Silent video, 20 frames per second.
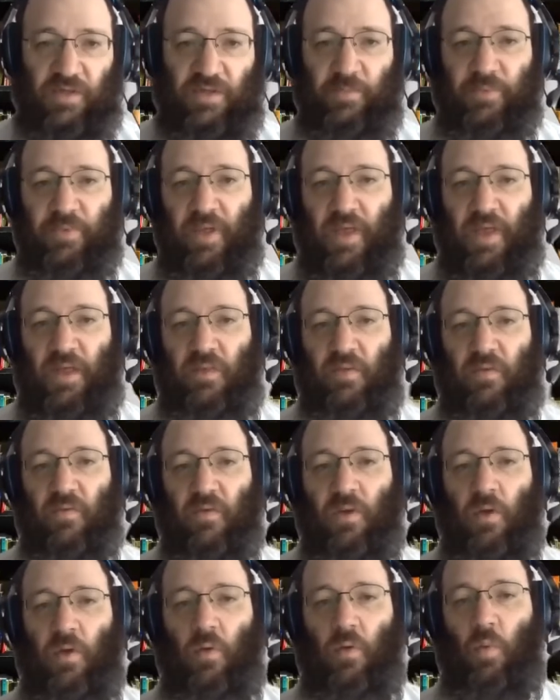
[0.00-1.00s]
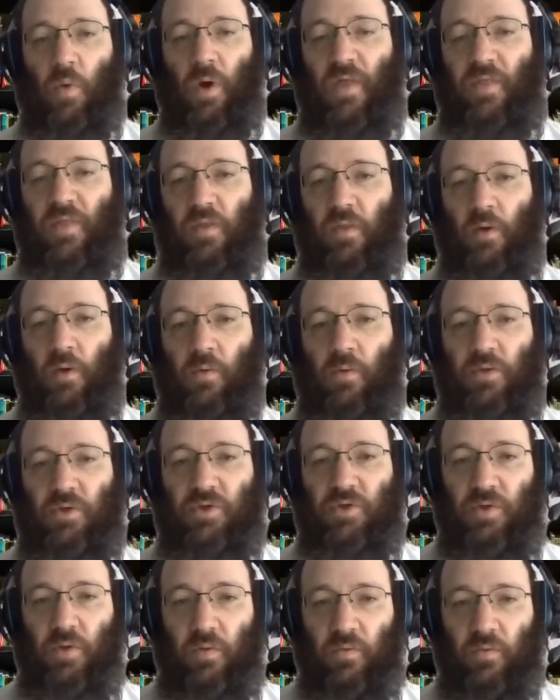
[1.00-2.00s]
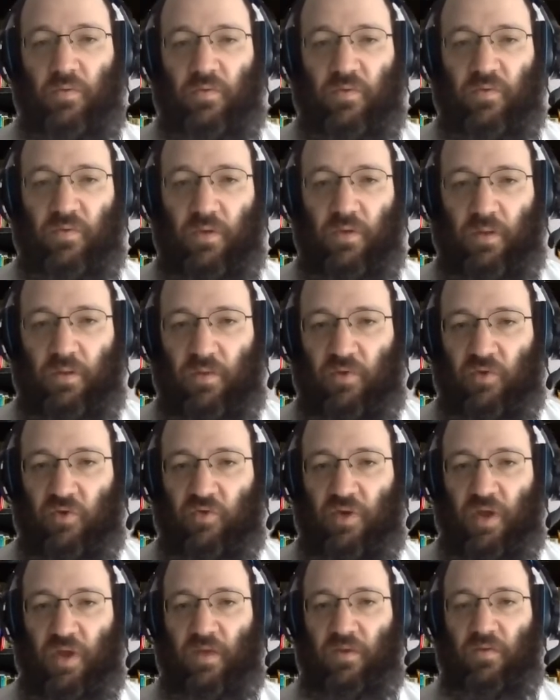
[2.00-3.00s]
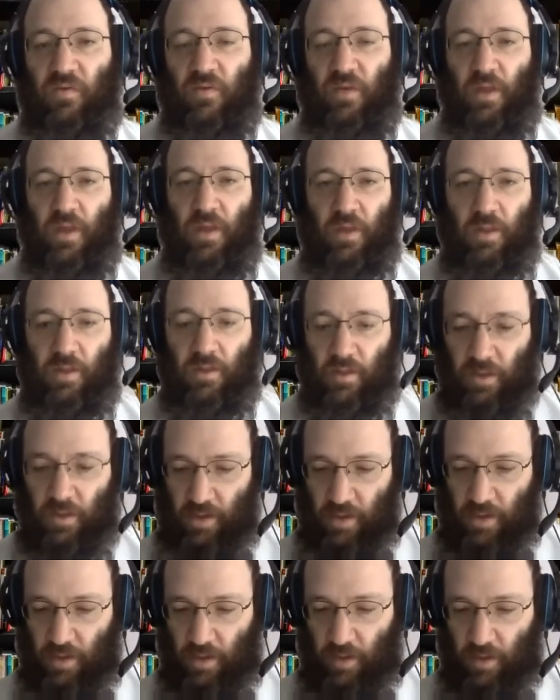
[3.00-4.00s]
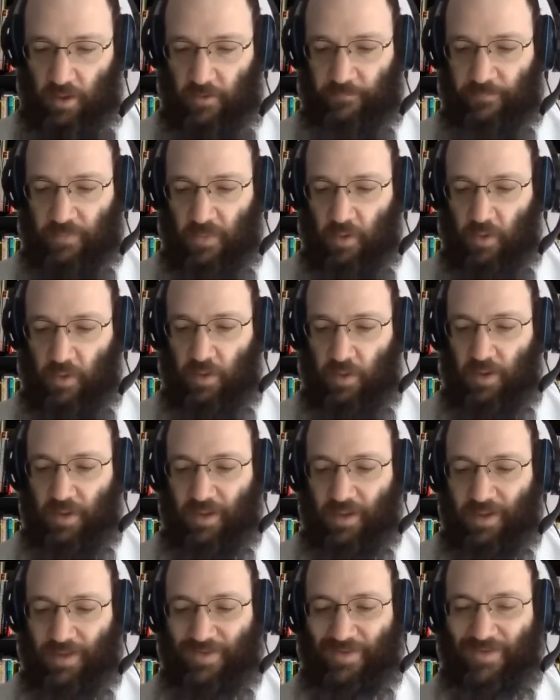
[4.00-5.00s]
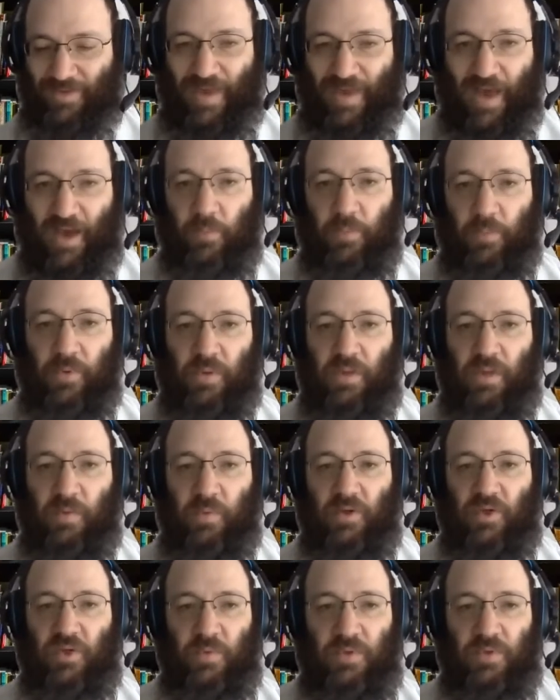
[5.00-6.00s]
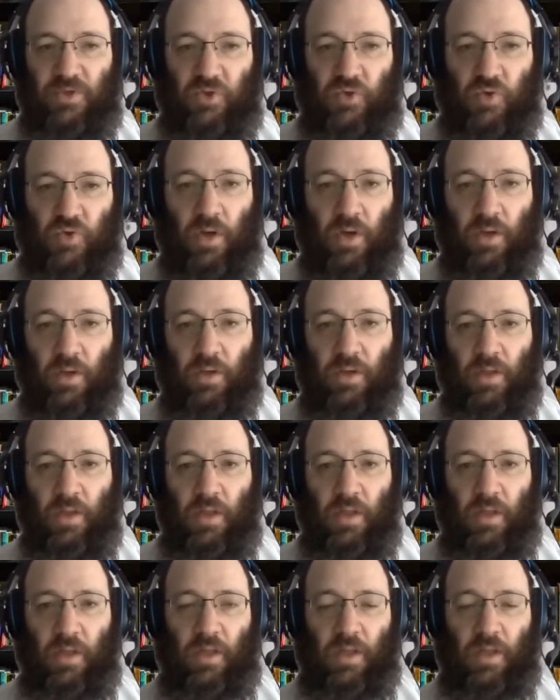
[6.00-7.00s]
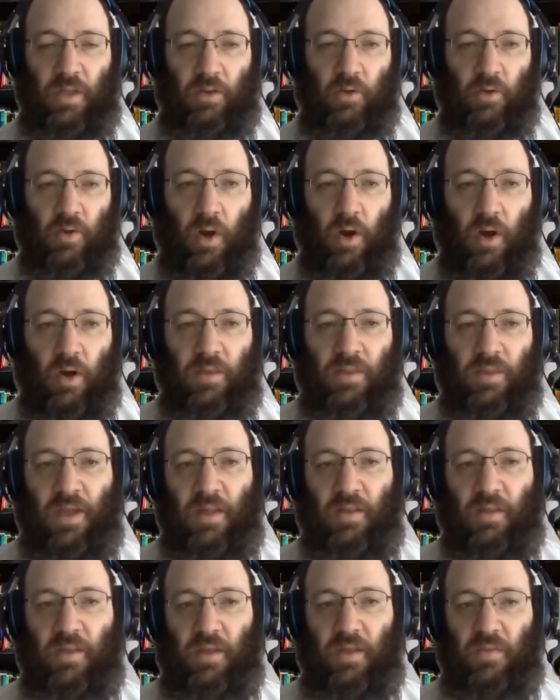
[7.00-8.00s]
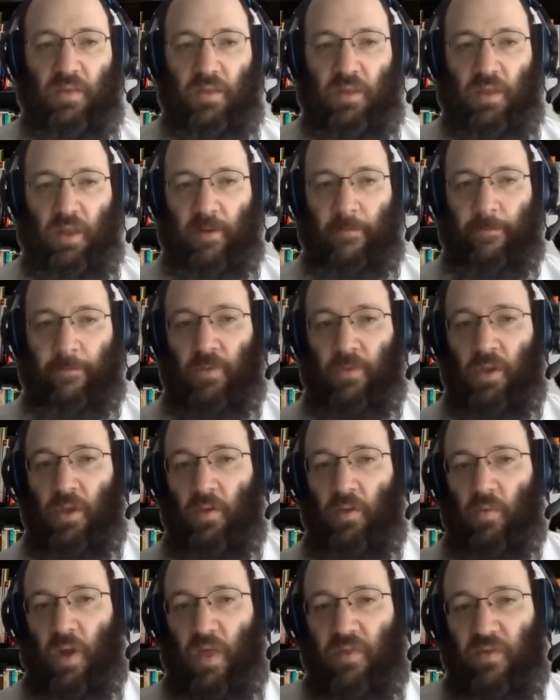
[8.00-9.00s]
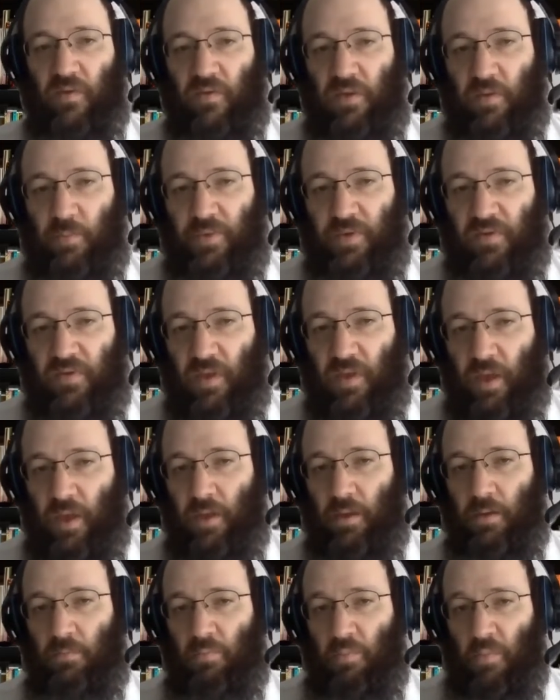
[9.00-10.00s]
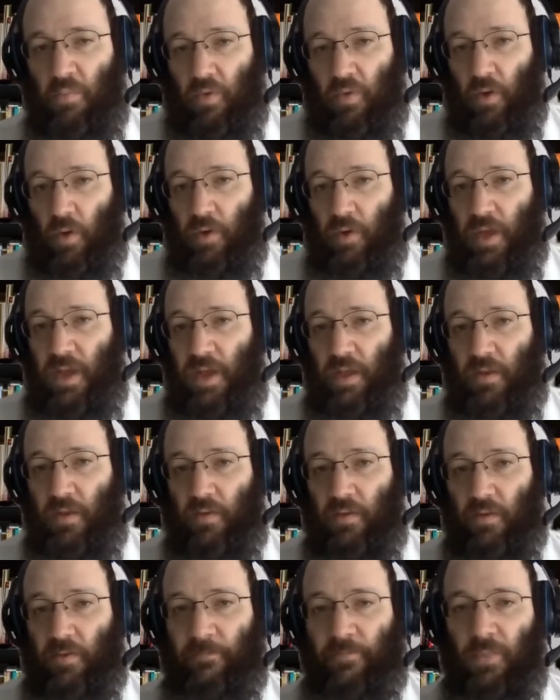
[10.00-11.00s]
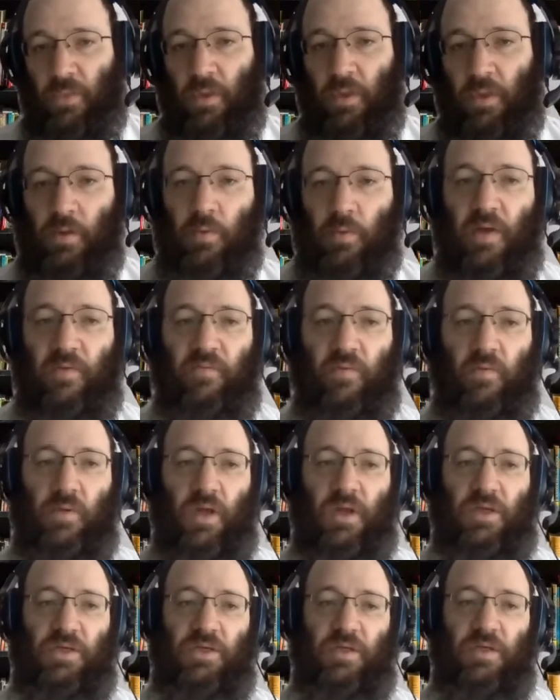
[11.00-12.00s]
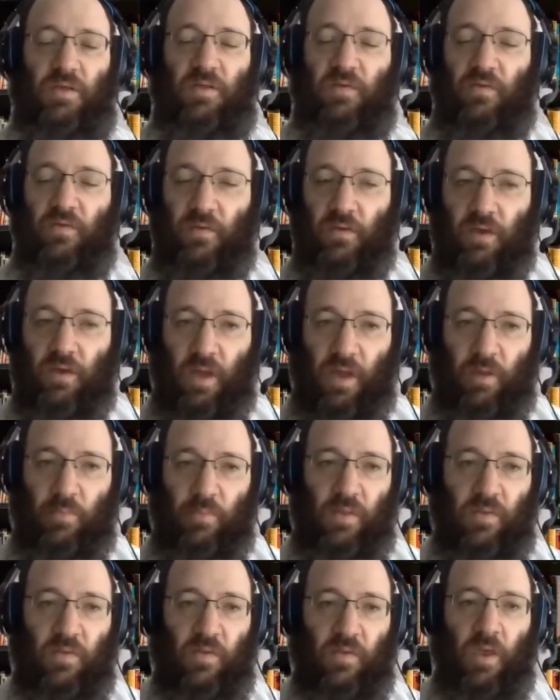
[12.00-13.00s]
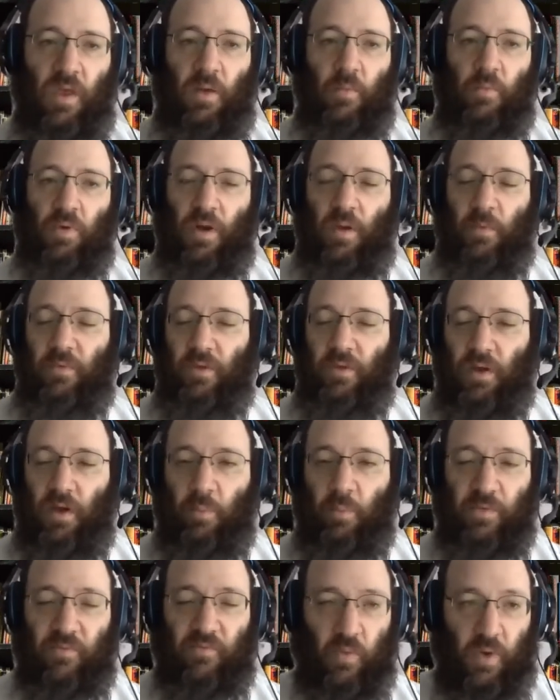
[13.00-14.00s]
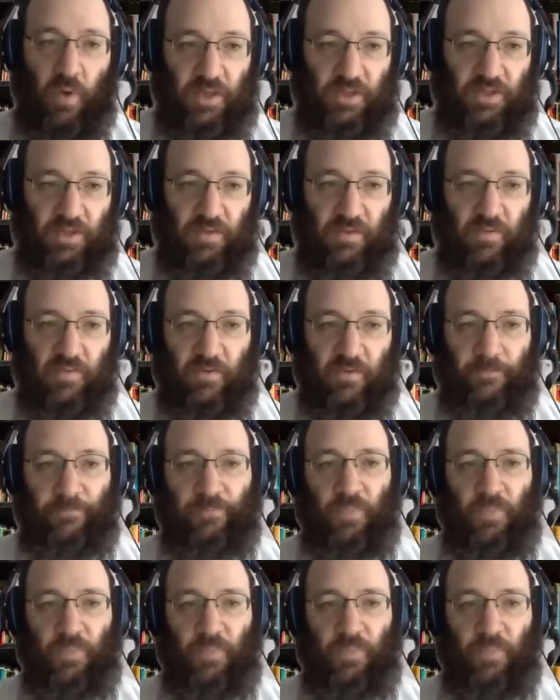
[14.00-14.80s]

explains why the Torah chose to stress the chazak belibi. You should be strong in your heart not to eat the dam, rather than simply saying, don't eat it. However, Rashi's comments prompt a couple of questions.